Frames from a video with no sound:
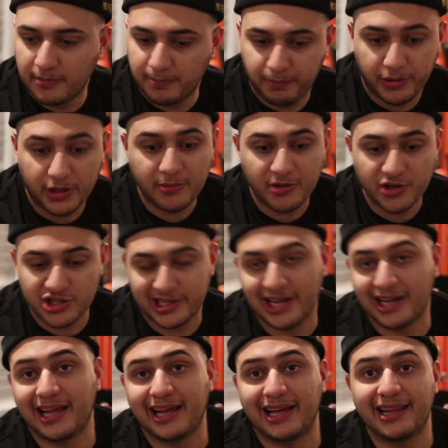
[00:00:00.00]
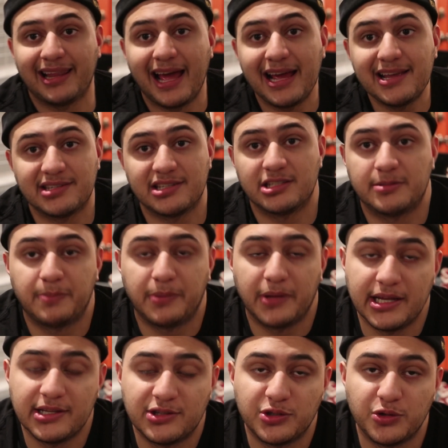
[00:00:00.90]
pretty much get like a license
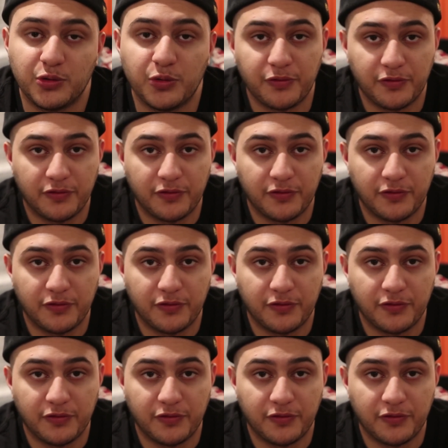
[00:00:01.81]
plate to